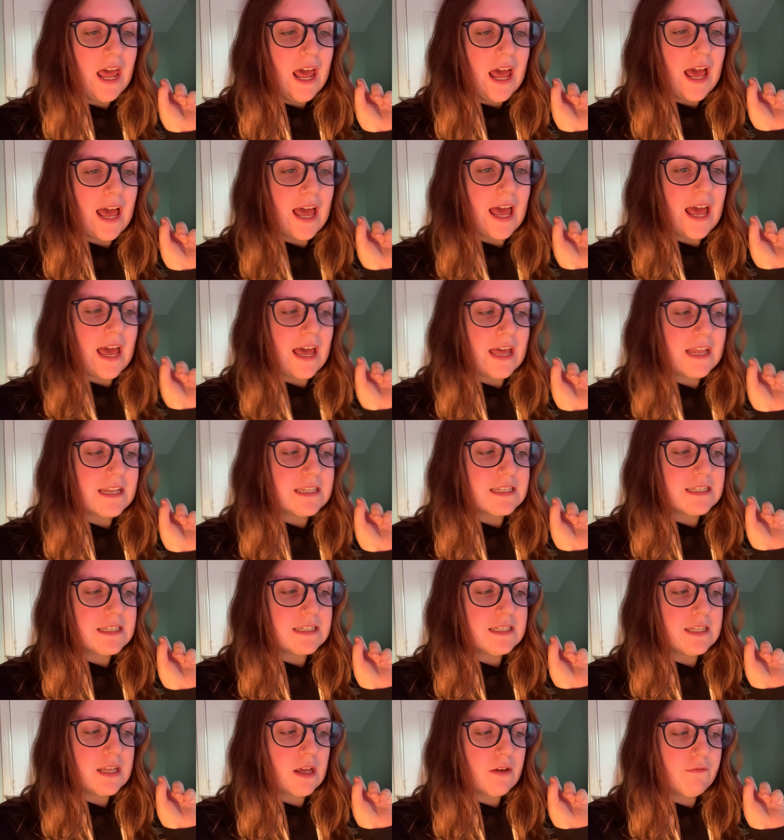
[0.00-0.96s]

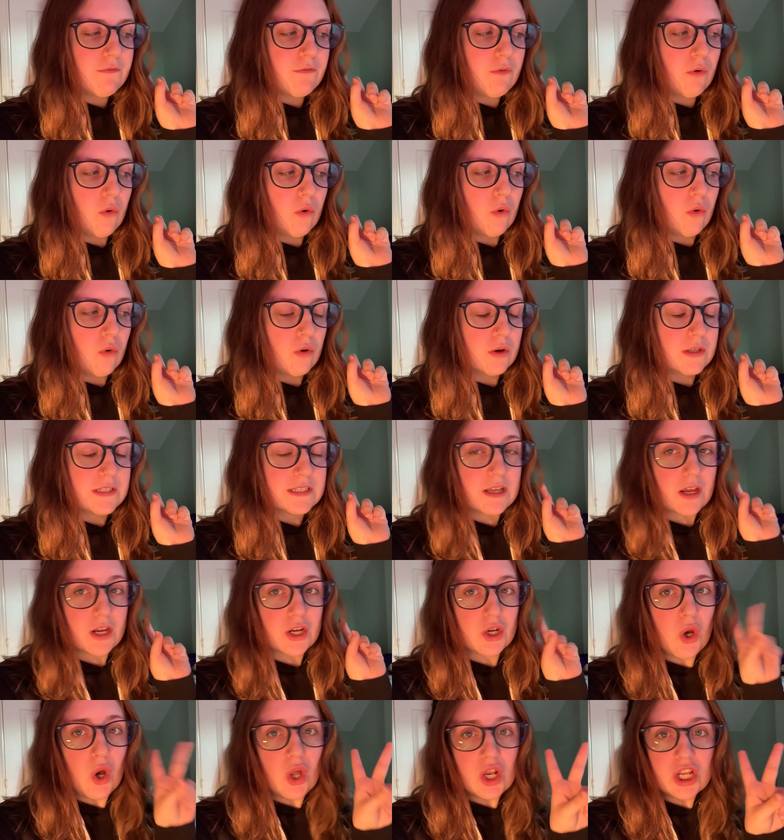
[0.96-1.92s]
and for
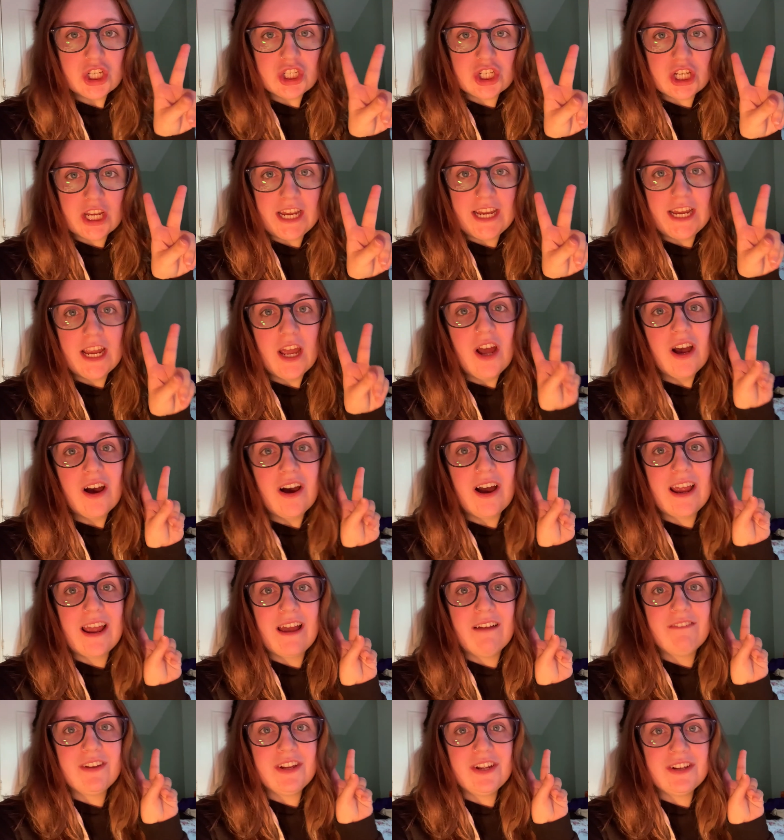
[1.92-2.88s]
psychology, I
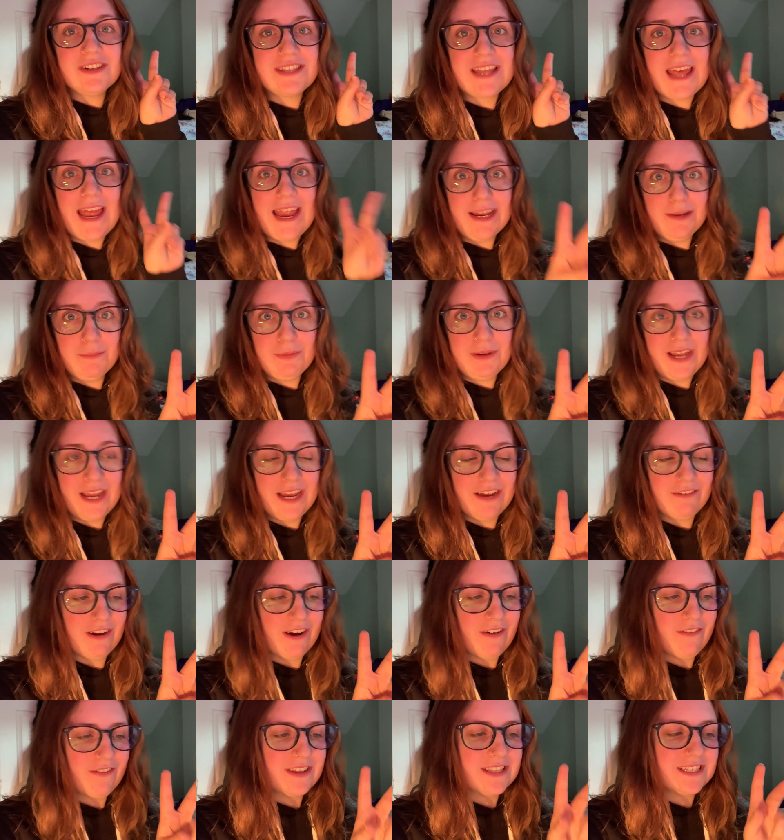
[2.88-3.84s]
have to use the APA
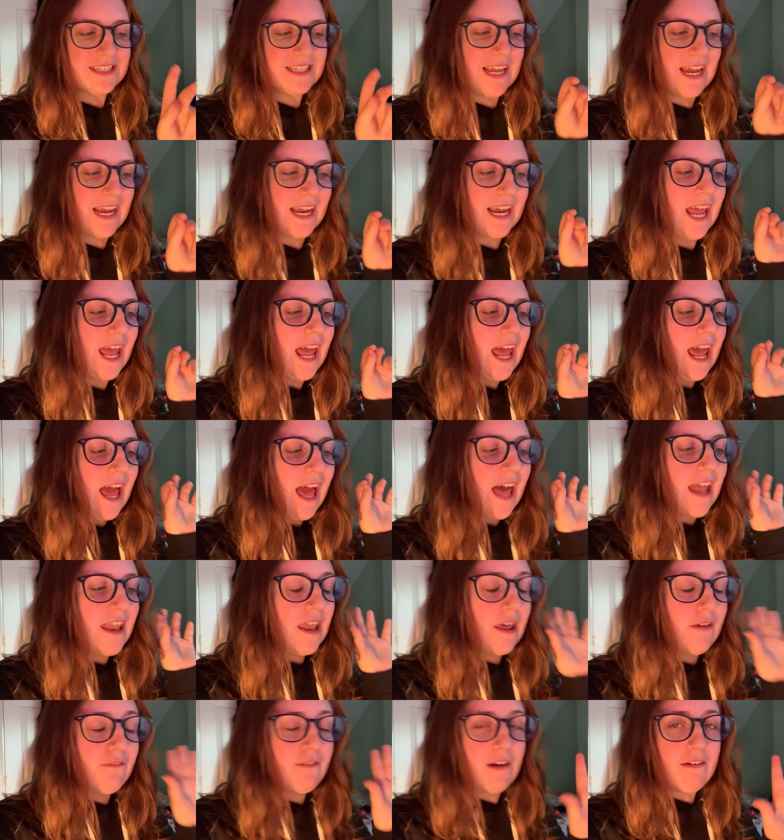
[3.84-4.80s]
referencing.
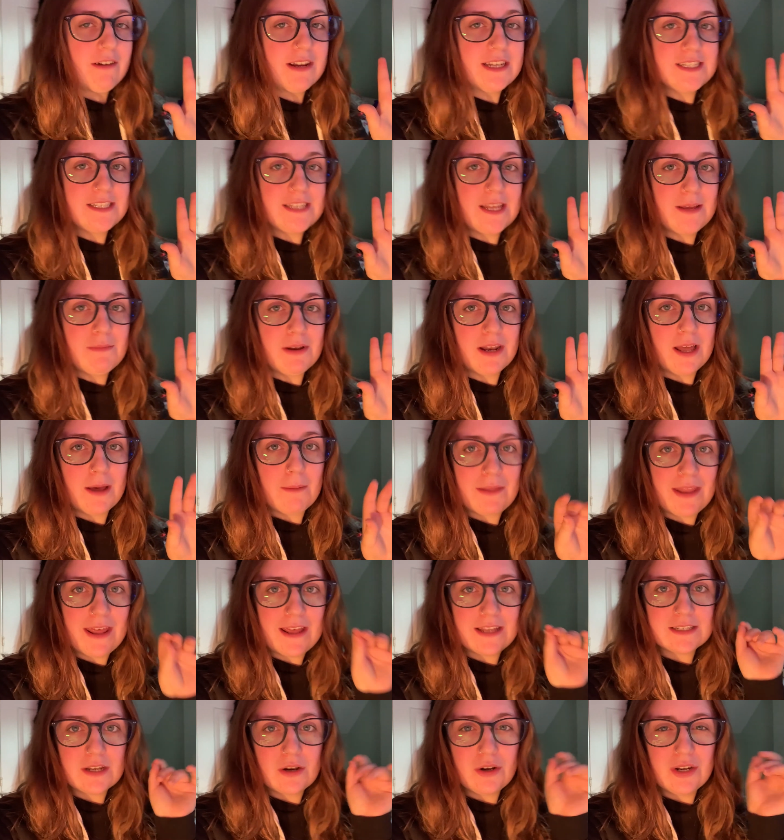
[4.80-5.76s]
And they're very similar, but
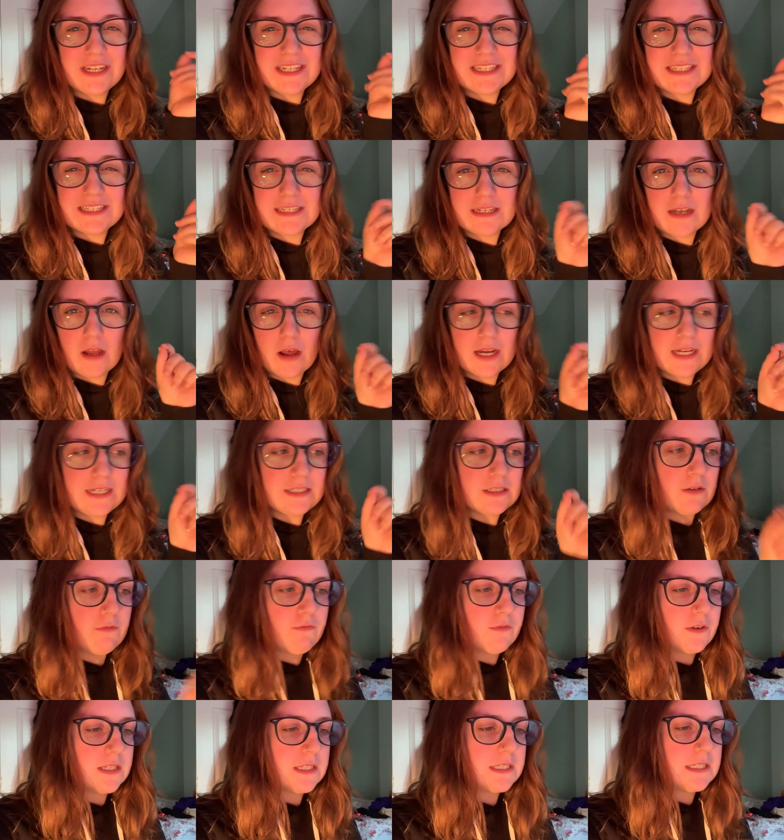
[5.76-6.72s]
there's only slight
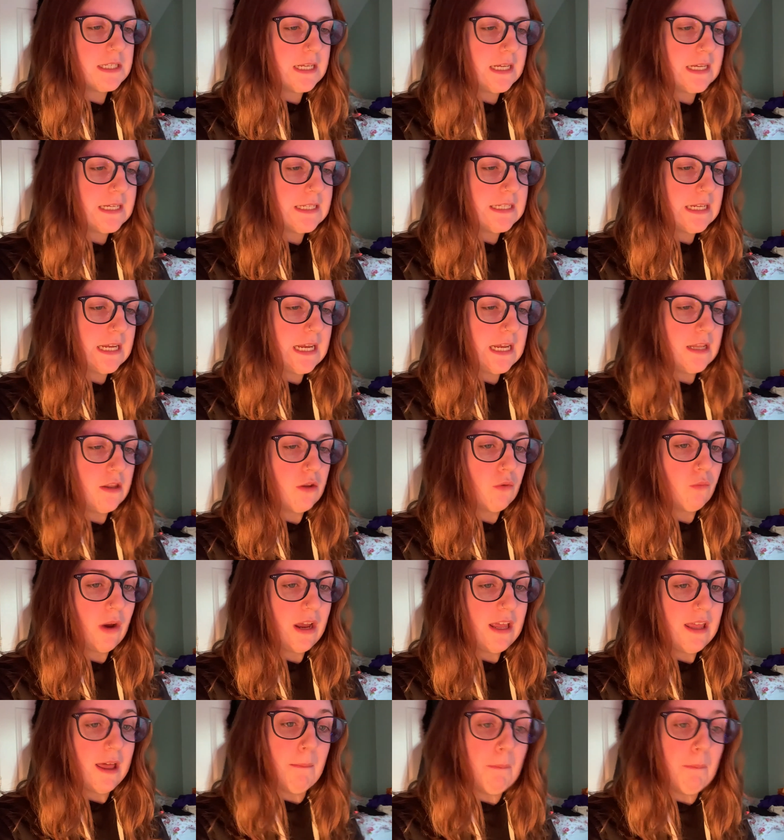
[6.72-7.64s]
differences in the way they're